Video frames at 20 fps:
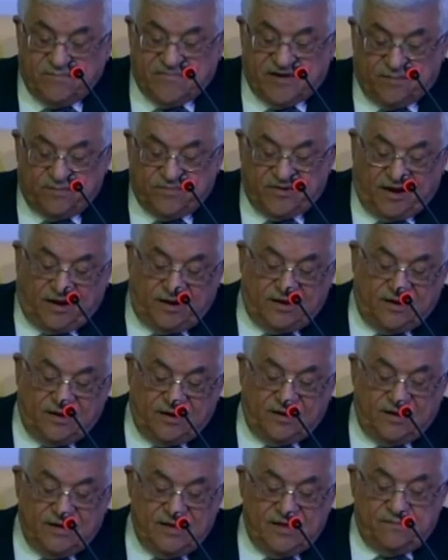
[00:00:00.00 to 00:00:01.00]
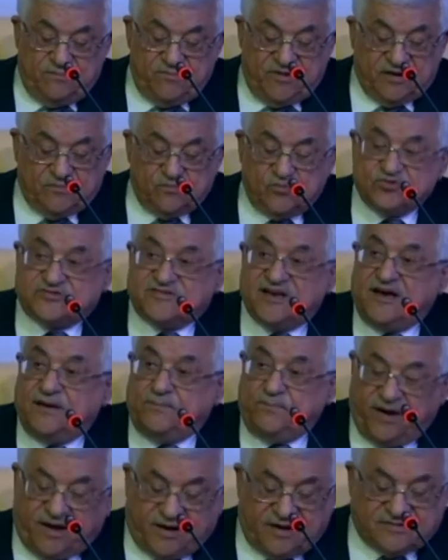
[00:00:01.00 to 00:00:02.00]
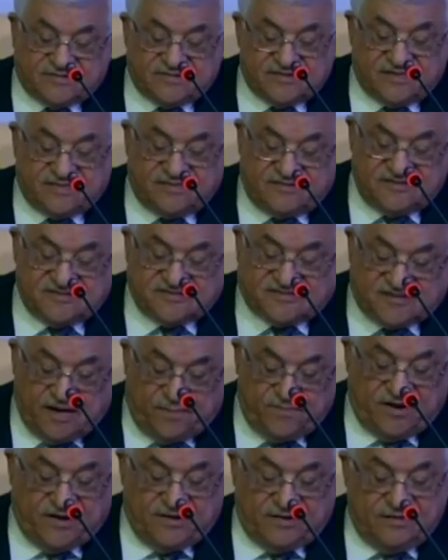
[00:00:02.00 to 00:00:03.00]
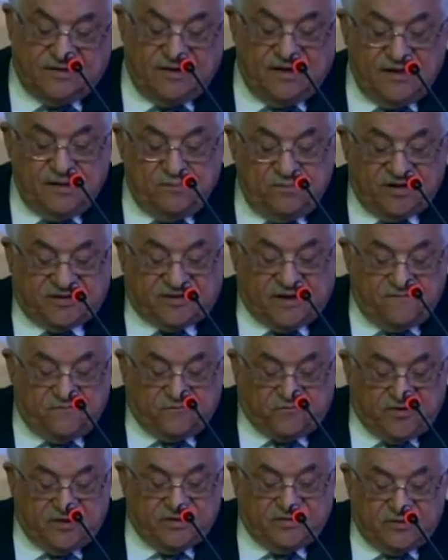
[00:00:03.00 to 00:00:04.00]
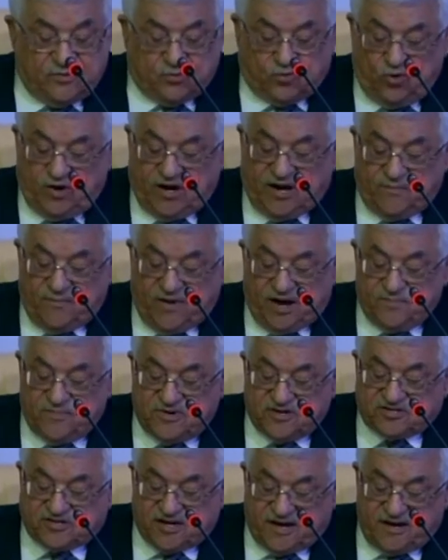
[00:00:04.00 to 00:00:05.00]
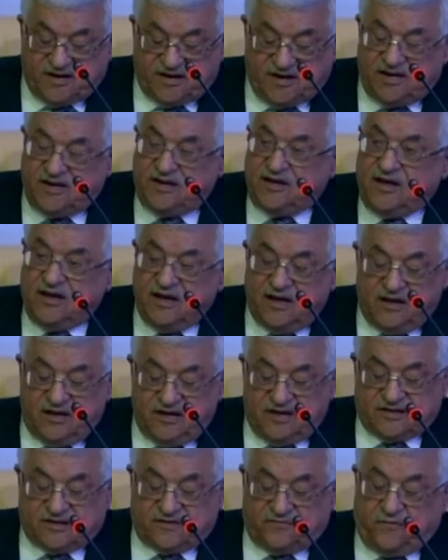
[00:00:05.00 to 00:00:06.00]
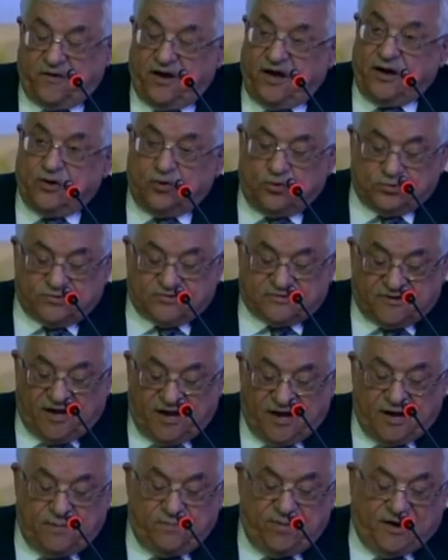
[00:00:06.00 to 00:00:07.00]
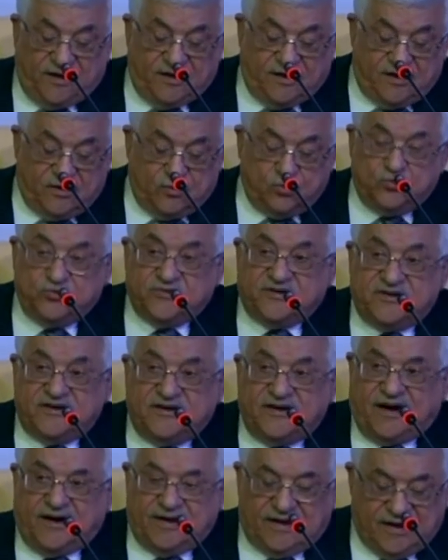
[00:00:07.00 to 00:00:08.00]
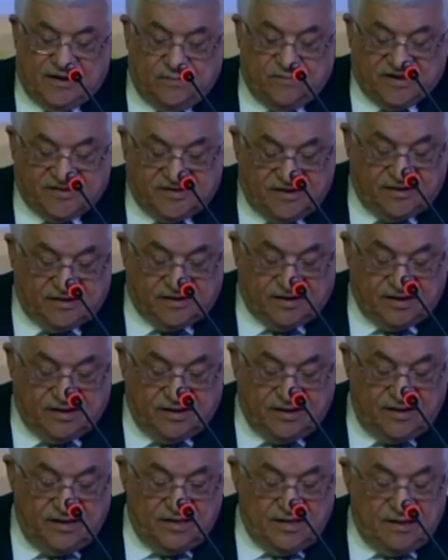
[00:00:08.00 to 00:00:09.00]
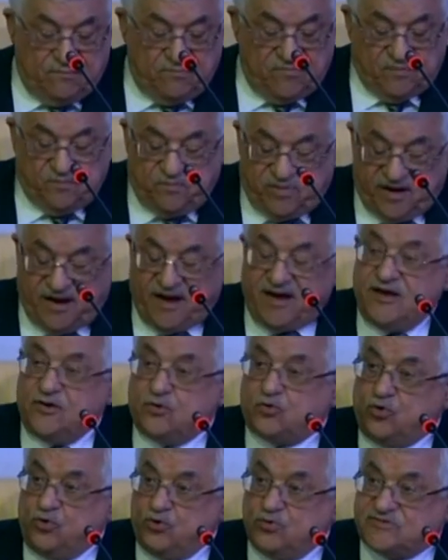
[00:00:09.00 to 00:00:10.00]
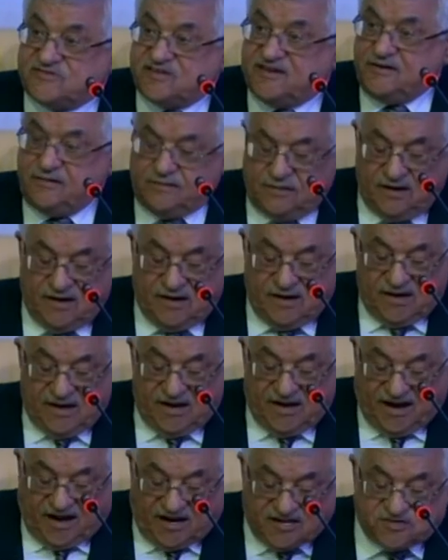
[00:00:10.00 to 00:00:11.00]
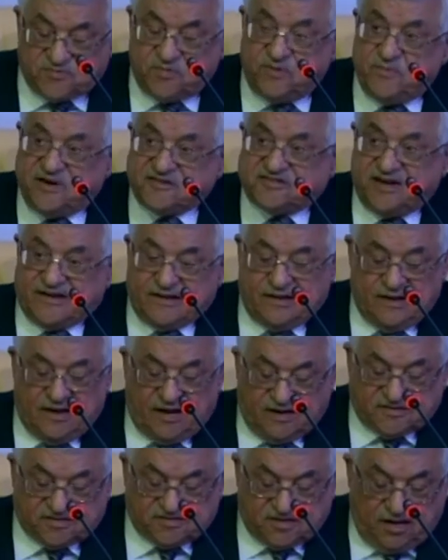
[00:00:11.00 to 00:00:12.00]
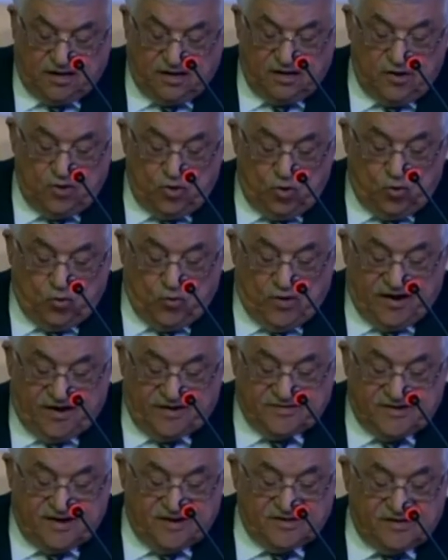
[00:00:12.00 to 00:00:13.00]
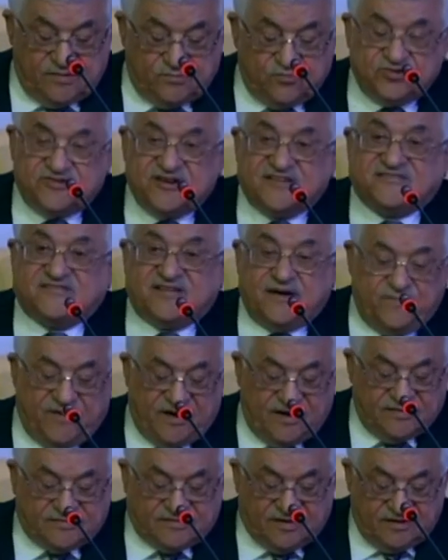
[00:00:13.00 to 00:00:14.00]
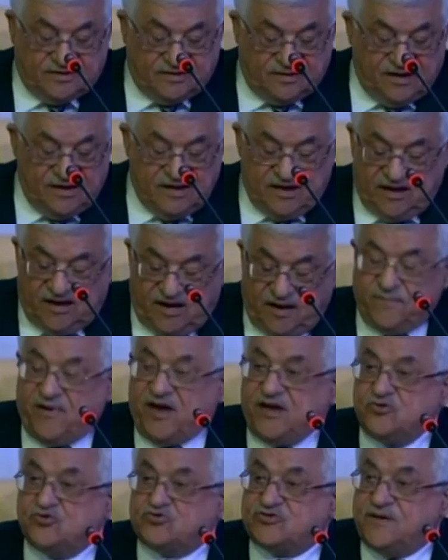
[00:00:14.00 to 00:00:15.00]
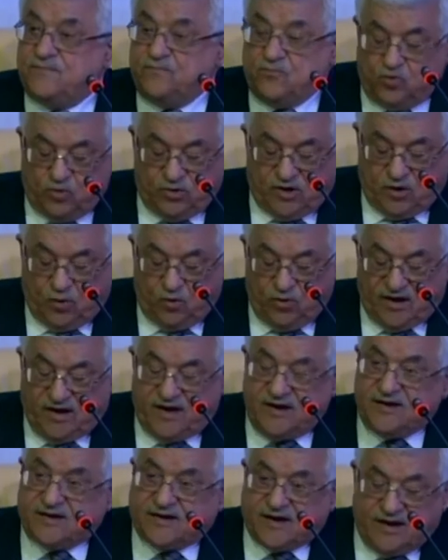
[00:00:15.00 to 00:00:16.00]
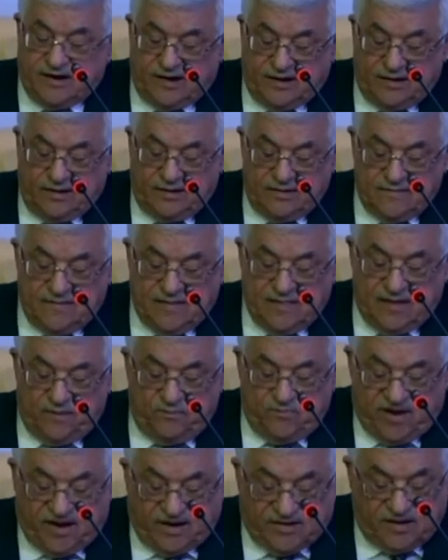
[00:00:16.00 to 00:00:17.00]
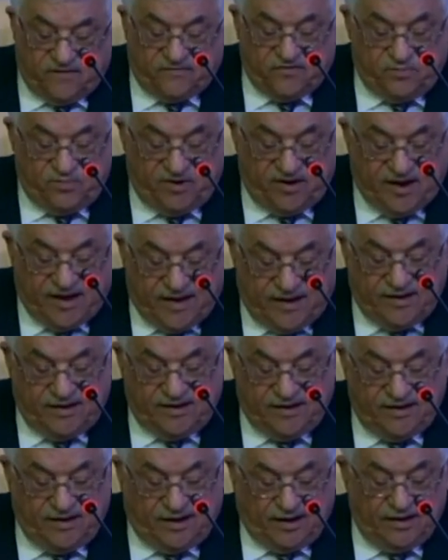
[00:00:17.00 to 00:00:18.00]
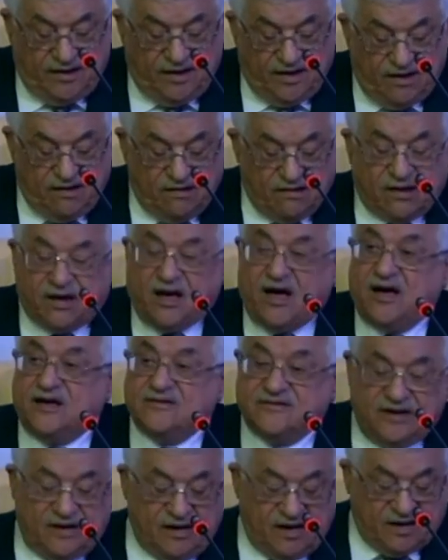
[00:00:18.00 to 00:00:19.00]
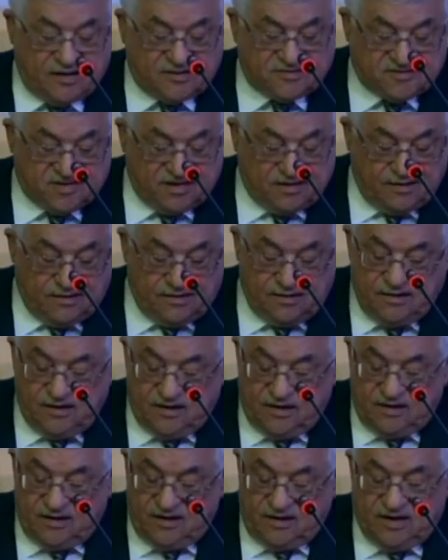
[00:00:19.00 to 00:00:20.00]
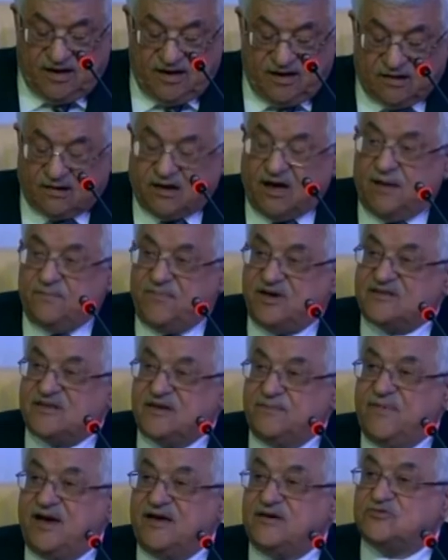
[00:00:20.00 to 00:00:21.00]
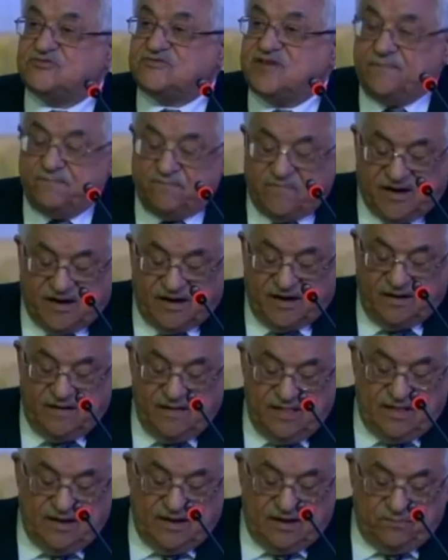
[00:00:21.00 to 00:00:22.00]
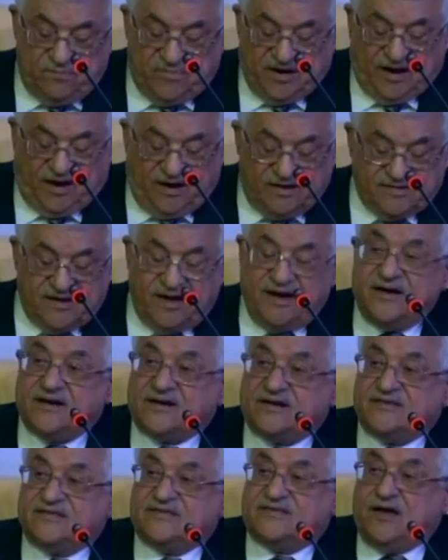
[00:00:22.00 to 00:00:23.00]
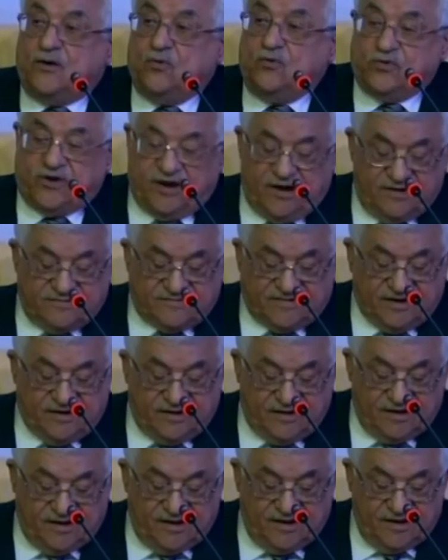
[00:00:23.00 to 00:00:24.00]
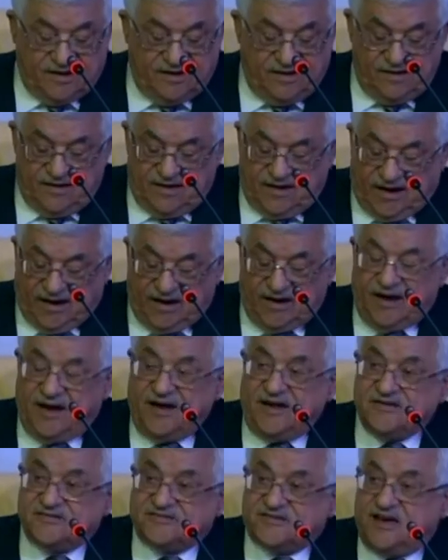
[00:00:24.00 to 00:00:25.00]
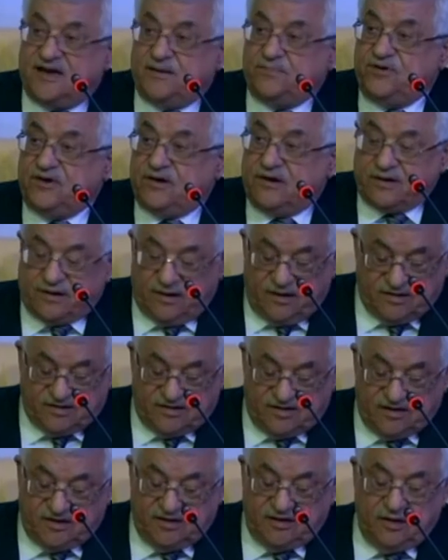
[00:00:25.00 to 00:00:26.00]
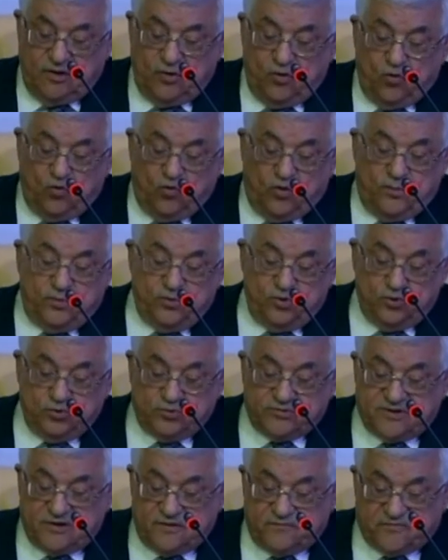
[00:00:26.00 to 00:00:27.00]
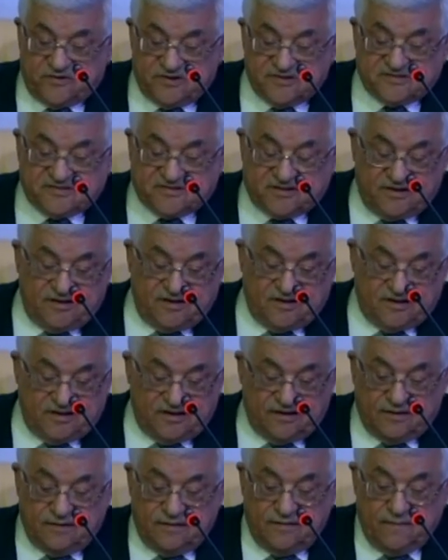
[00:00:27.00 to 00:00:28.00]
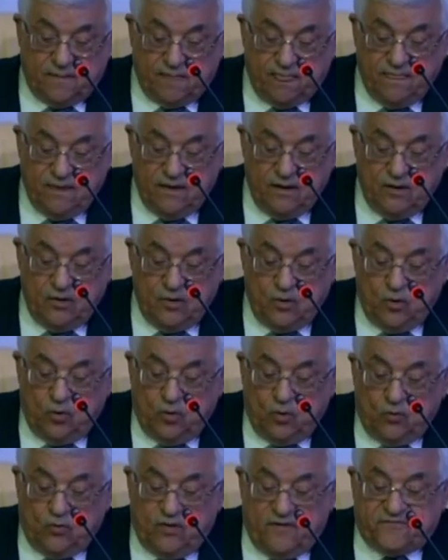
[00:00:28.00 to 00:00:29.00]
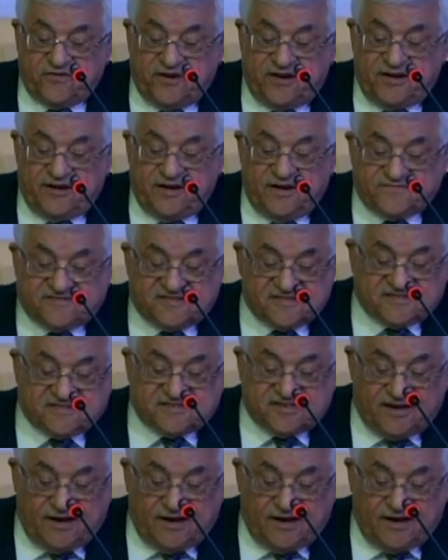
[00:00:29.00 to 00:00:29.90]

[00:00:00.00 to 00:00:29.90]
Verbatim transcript: However, that did not stop them from racing against time to do whatever is possible to add a Jewish character to the city, starting with the construction of synagogues to block the view of Al Aqsa Mosque and the designing of scale models of the so called Temple in order to build it on the ruins of Al Aqsa Mosque and establishing the so called biblical gardens at the coast of the Palestinian lands and homes.